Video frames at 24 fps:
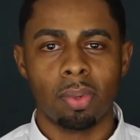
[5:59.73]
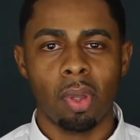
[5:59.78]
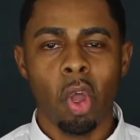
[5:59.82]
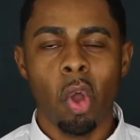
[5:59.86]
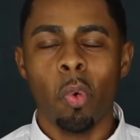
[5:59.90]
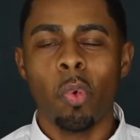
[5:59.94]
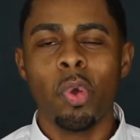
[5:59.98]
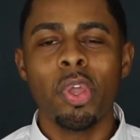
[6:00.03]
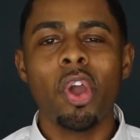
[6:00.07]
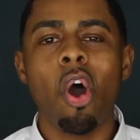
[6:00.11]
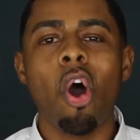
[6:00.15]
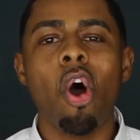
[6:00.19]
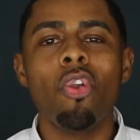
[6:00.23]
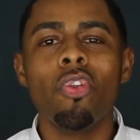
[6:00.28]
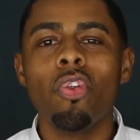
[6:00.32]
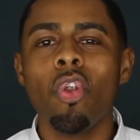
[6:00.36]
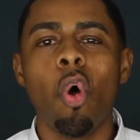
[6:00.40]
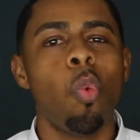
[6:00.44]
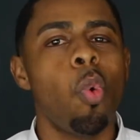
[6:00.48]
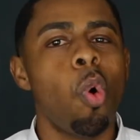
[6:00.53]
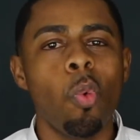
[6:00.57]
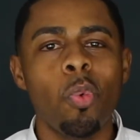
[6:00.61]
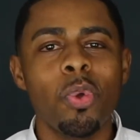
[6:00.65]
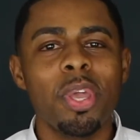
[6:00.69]
We all know
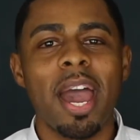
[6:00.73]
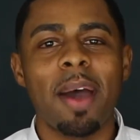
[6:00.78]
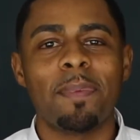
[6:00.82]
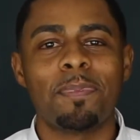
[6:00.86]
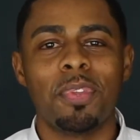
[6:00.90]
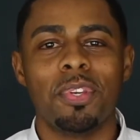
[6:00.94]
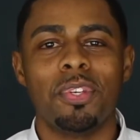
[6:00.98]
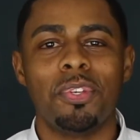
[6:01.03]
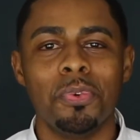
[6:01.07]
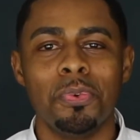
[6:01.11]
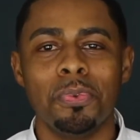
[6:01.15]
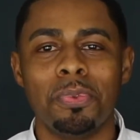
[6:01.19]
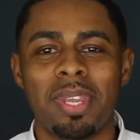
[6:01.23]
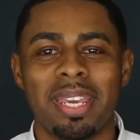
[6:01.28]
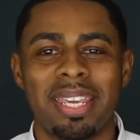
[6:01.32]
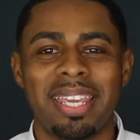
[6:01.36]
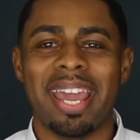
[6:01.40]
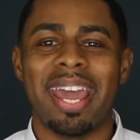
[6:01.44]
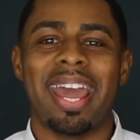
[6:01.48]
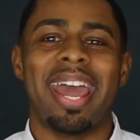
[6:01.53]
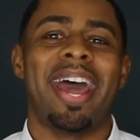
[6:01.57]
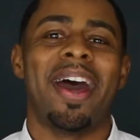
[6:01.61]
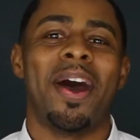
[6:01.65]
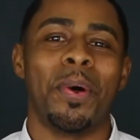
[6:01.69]
what we have to do to get
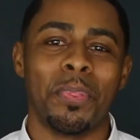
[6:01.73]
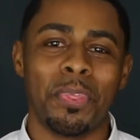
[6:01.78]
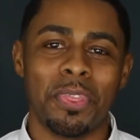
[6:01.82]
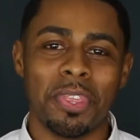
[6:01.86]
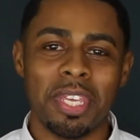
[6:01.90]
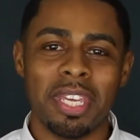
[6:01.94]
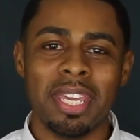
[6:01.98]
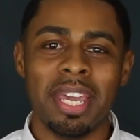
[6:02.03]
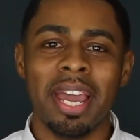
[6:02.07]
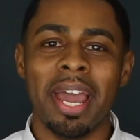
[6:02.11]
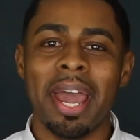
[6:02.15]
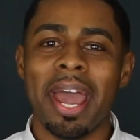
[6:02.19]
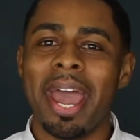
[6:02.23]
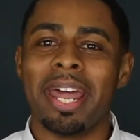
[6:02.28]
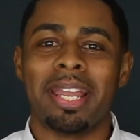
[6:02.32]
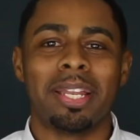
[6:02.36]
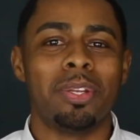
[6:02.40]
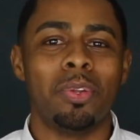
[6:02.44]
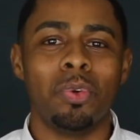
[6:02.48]
healthy and